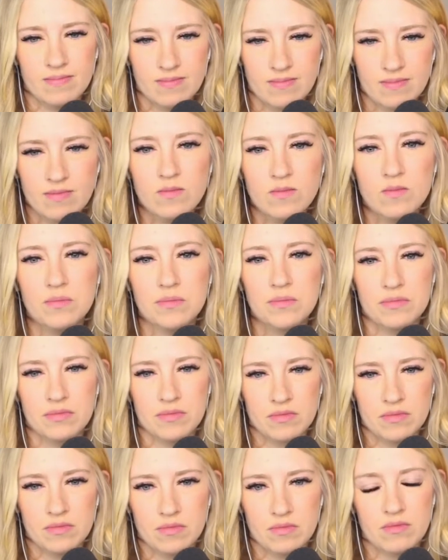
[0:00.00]

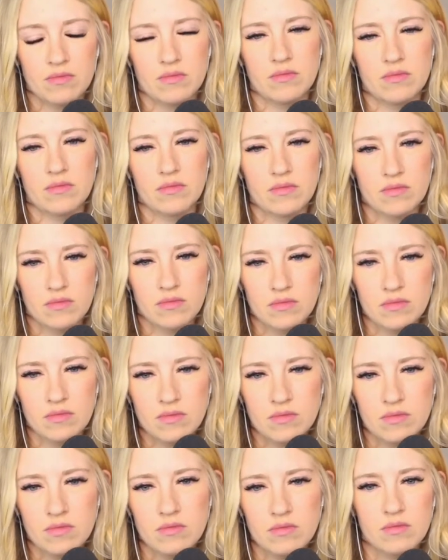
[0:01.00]

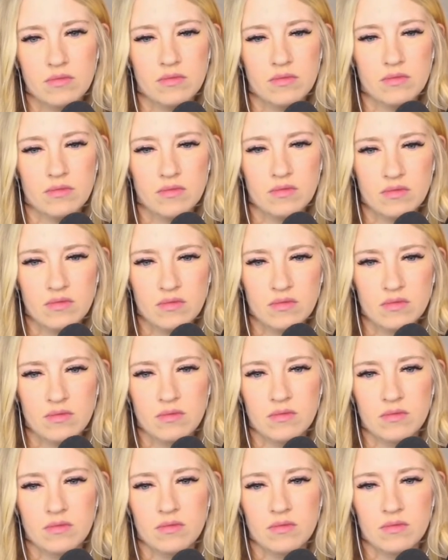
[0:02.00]

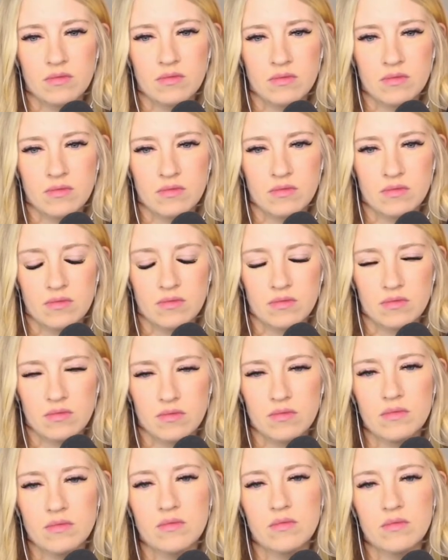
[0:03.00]

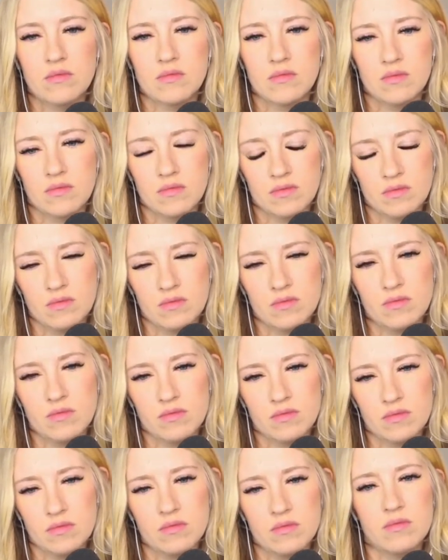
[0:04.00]

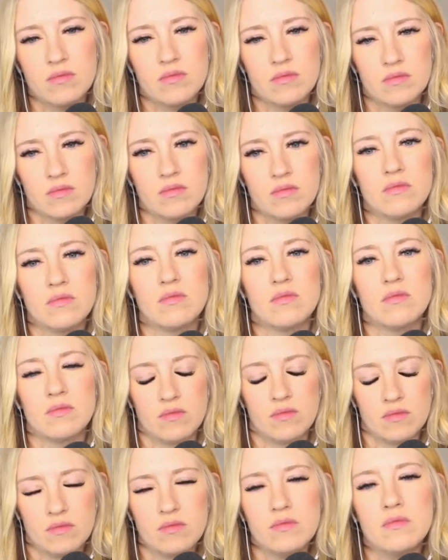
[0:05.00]

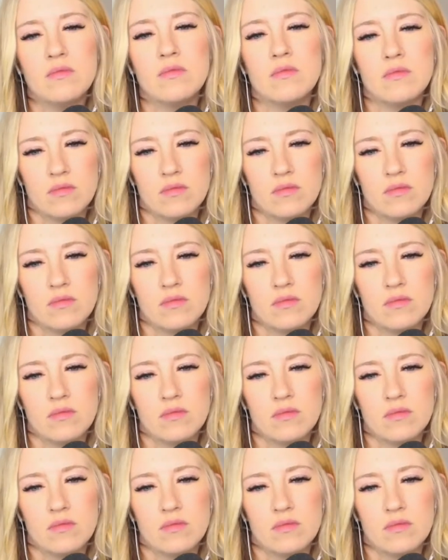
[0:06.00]
This person isn't speaking.